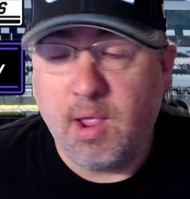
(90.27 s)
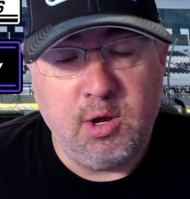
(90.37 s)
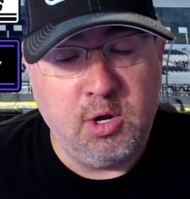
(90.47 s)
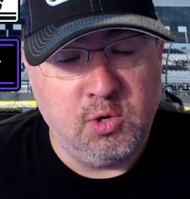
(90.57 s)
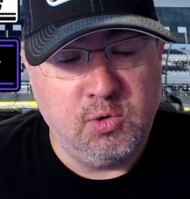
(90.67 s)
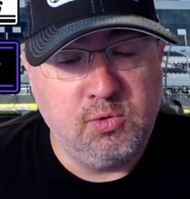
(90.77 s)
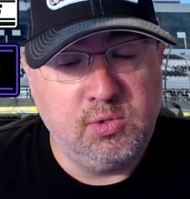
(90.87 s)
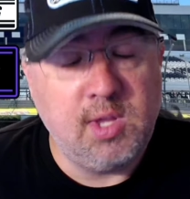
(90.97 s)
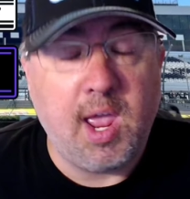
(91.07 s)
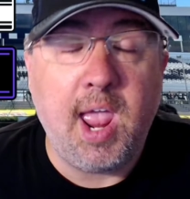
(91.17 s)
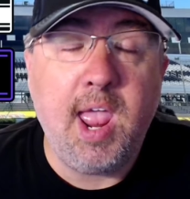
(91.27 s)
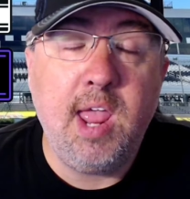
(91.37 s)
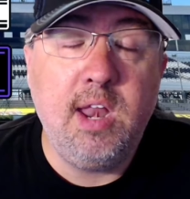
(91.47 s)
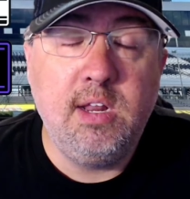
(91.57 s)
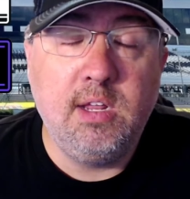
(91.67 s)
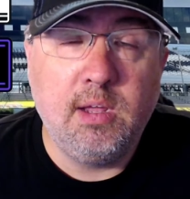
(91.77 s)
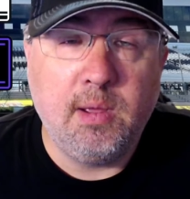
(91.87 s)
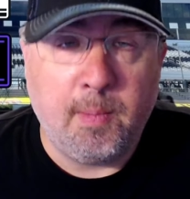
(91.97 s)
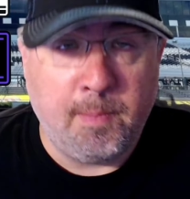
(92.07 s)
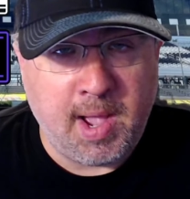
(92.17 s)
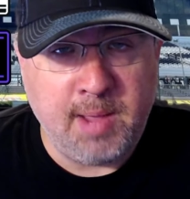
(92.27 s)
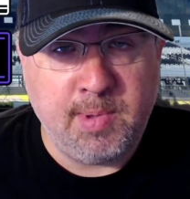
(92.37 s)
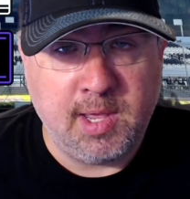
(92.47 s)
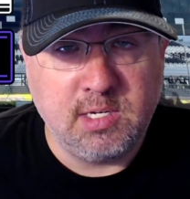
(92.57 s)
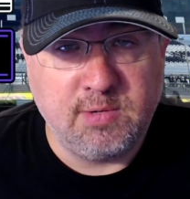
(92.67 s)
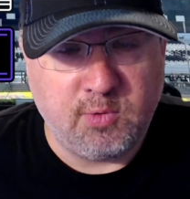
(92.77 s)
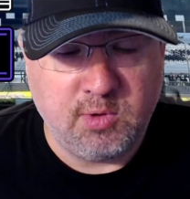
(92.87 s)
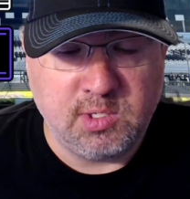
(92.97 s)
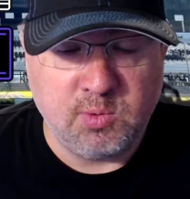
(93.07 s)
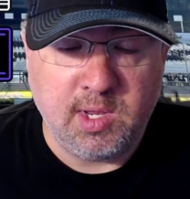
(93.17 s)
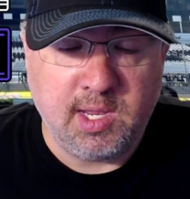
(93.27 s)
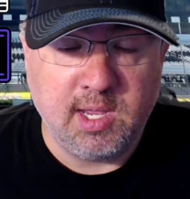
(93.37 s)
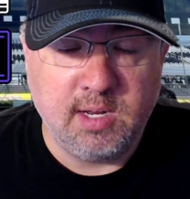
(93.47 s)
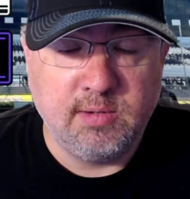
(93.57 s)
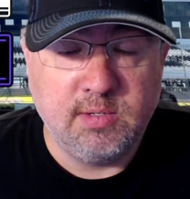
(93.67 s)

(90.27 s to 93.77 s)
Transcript: news and my picks for this weekend.